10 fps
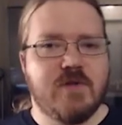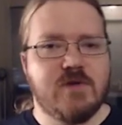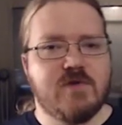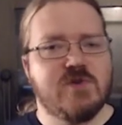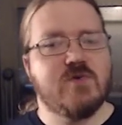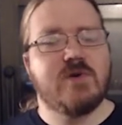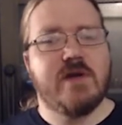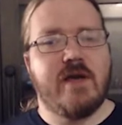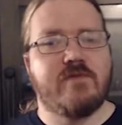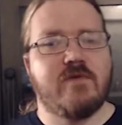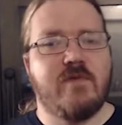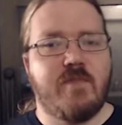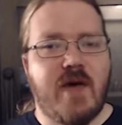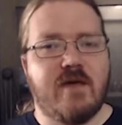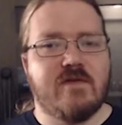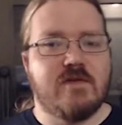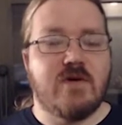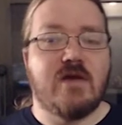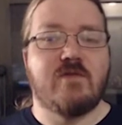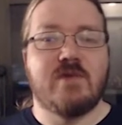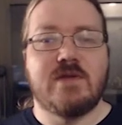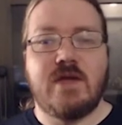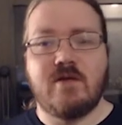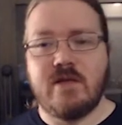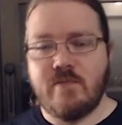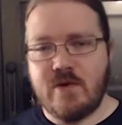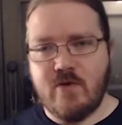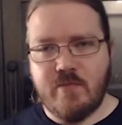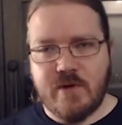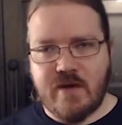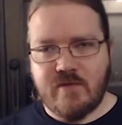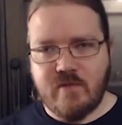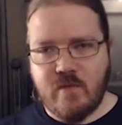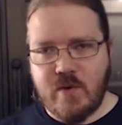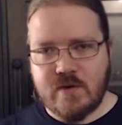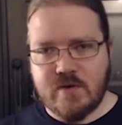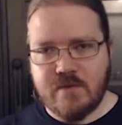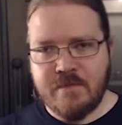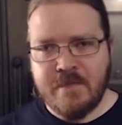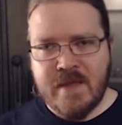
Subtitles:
just shortly after the pass into Icewind Dale had been opened after the winter.